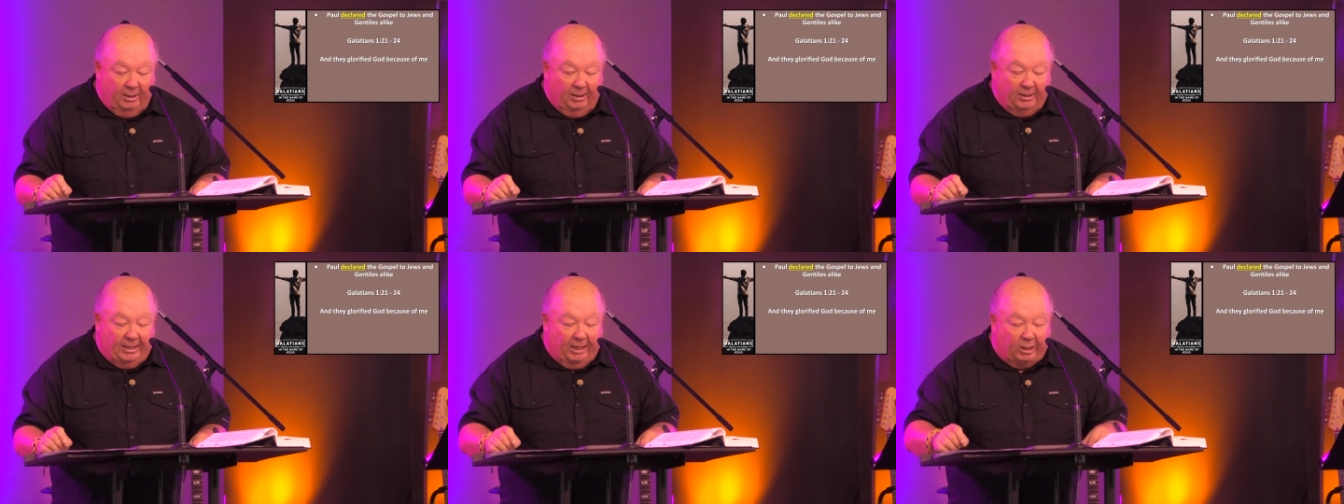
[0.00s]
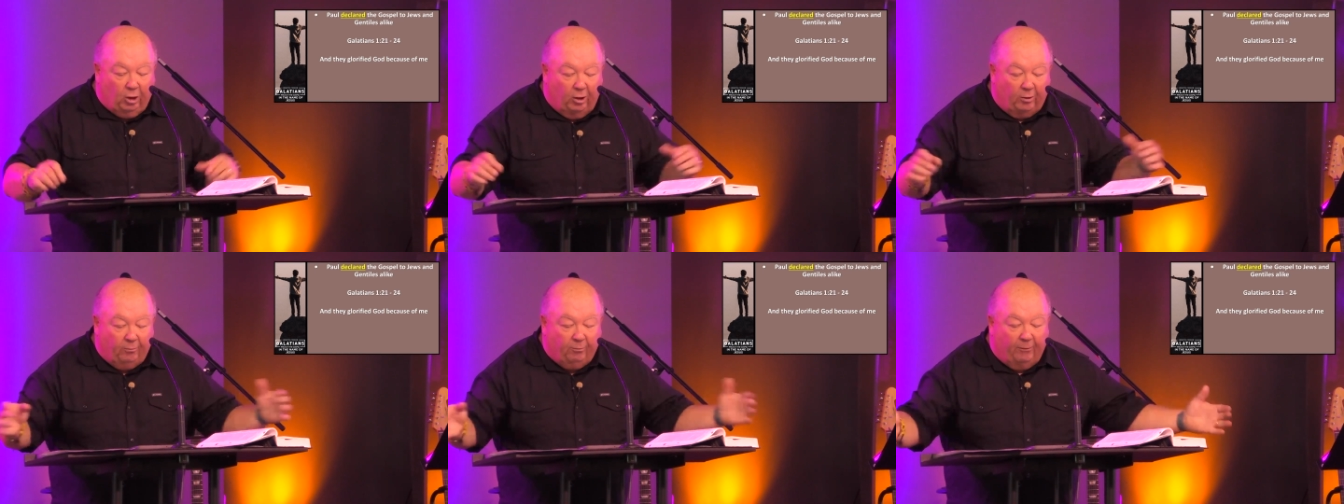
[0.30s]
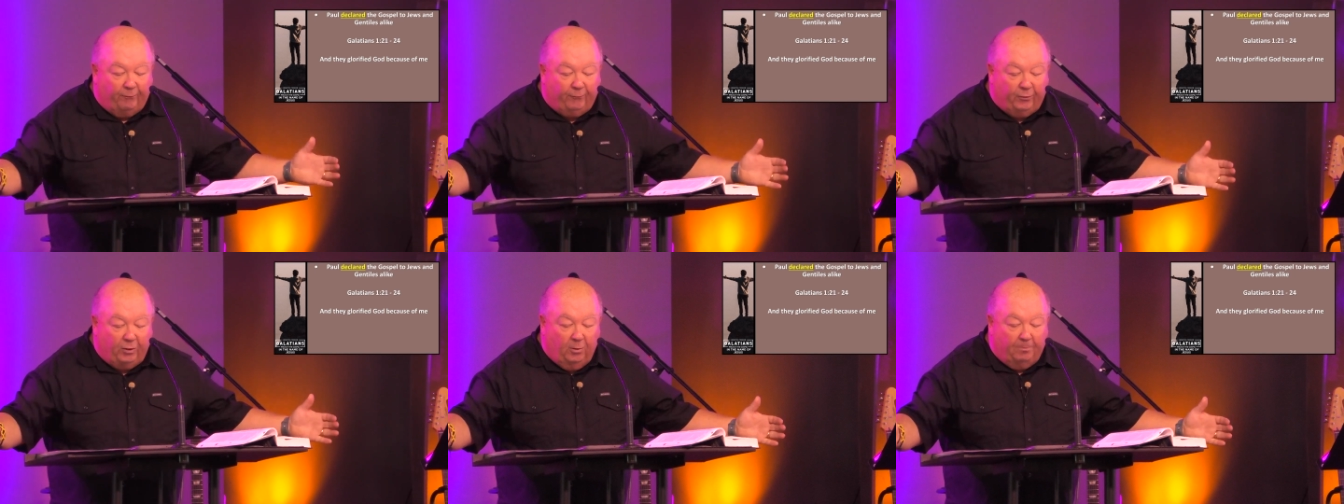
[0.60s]
They couldn't
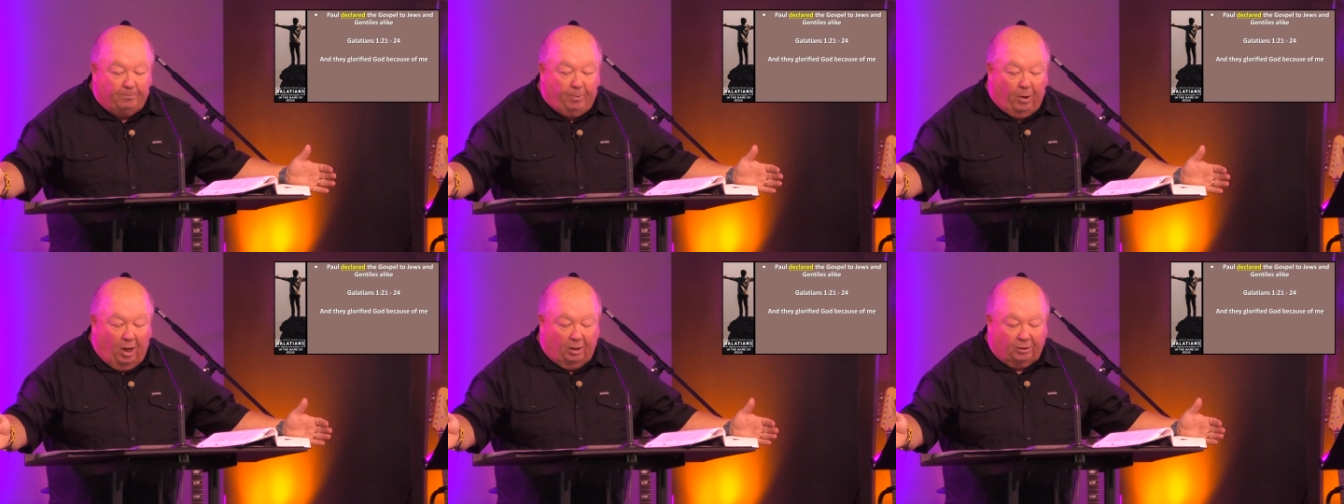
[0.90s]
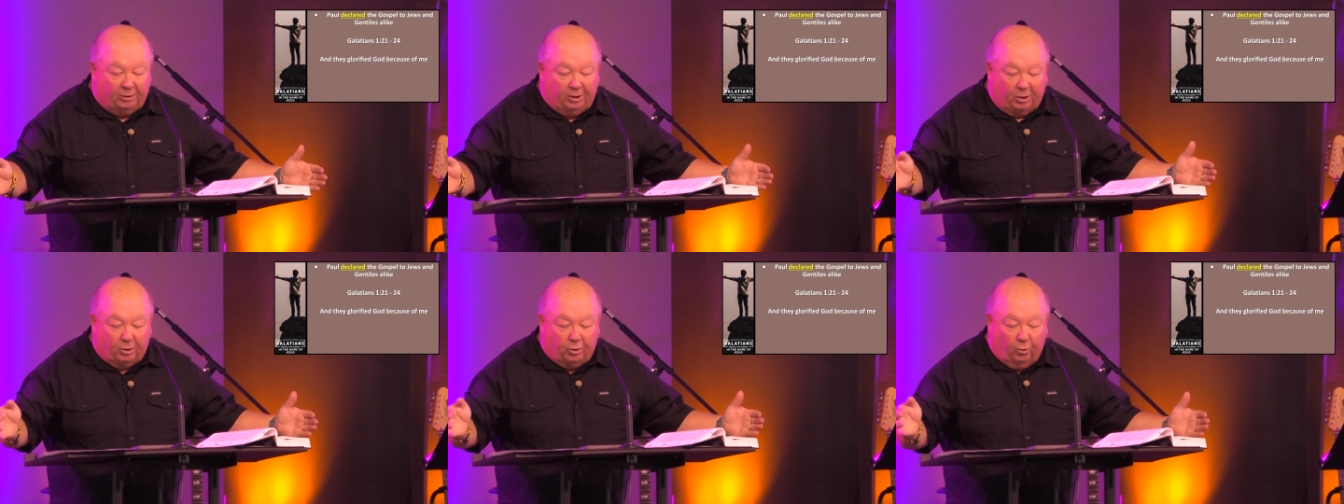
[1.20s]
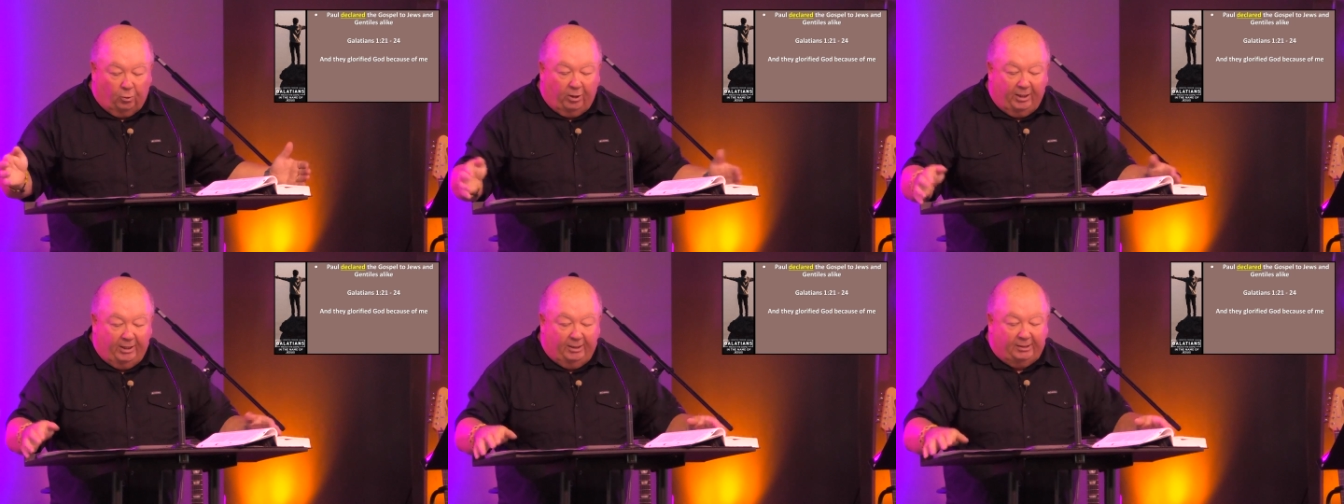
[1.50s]
refute Paul's
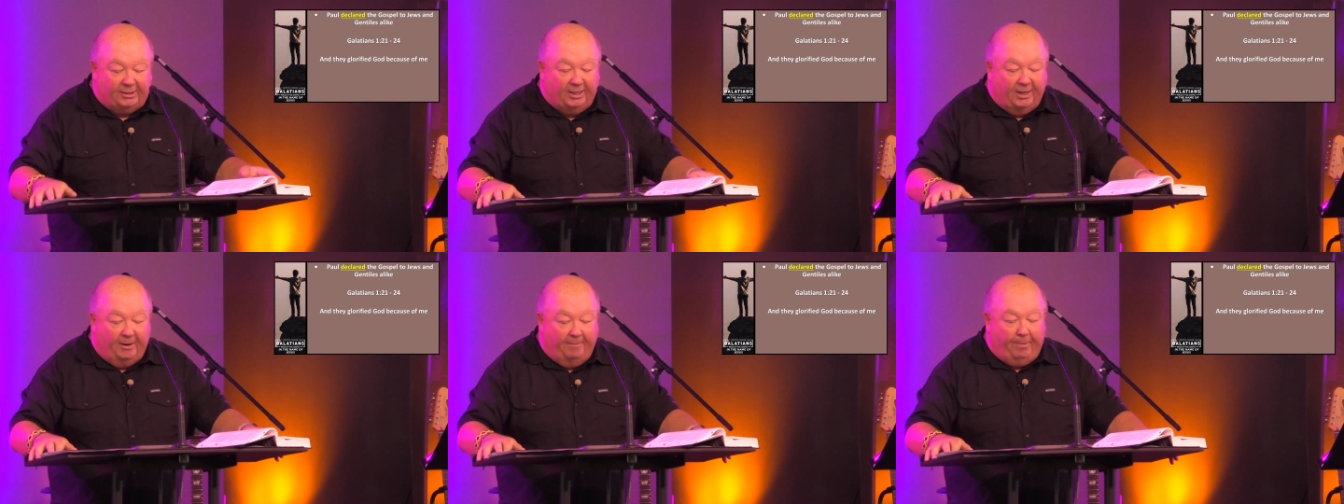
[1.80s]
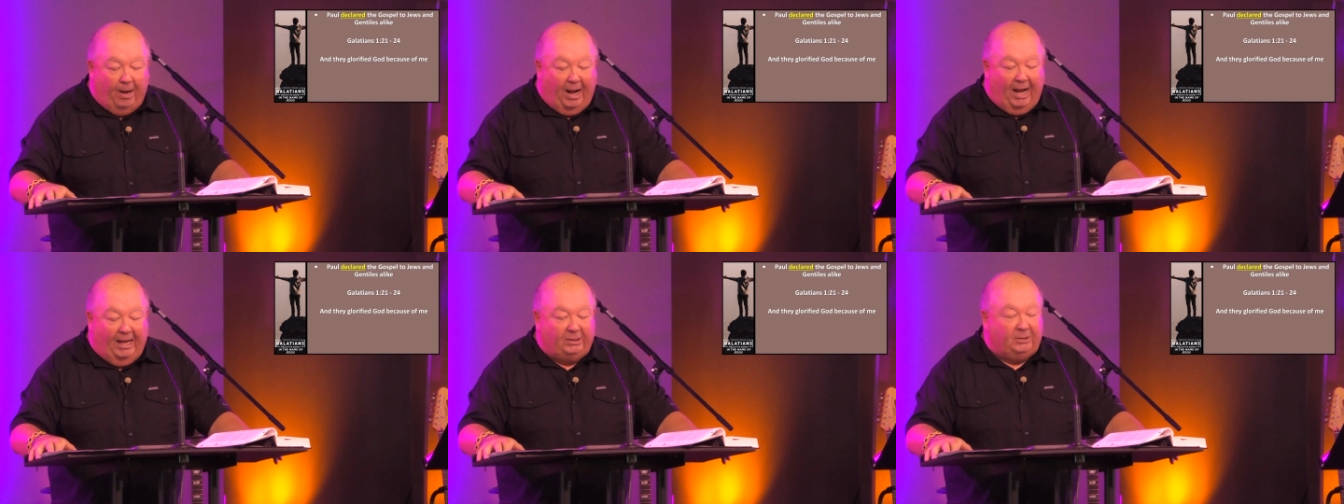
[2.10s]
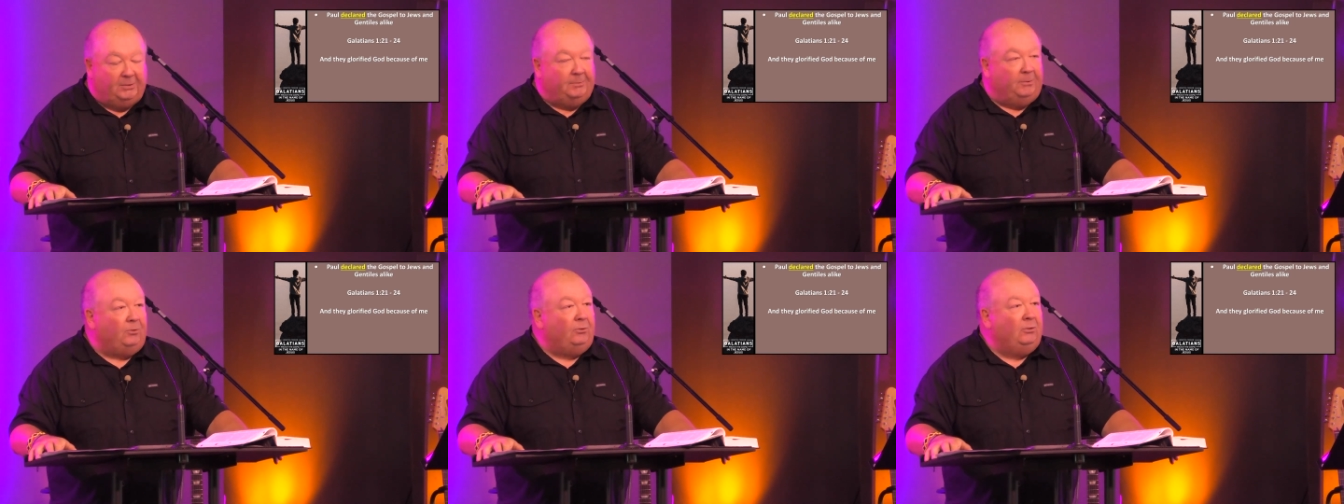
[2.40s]
authority as an
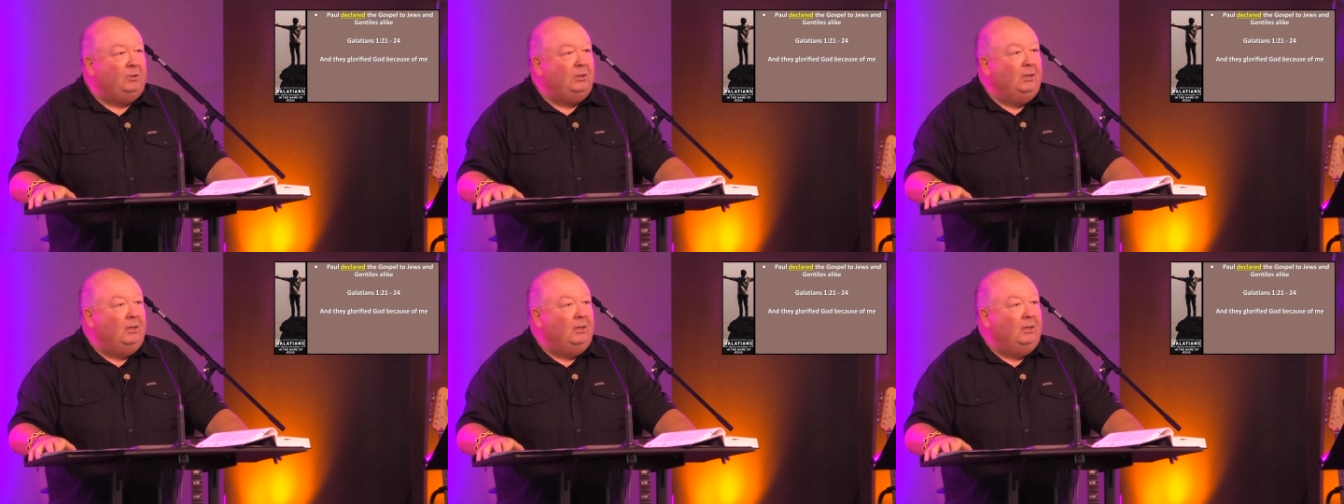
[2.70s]
apostle.